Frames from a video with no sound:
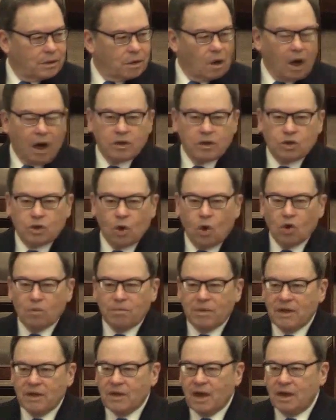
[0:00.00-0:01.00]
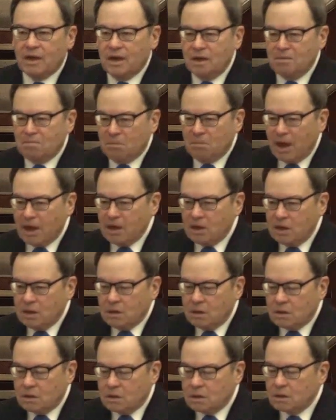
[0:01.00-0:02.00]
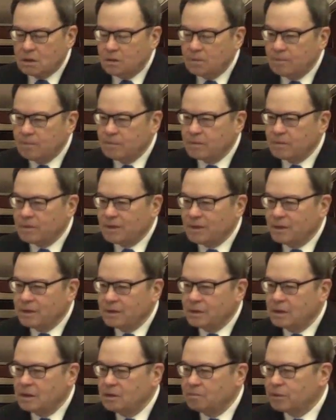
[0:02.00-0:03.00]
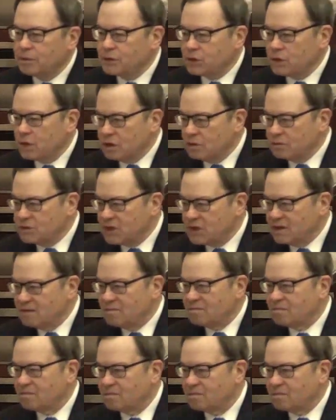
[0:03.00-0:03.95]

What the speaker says: God told me that he made it, that he preserves it,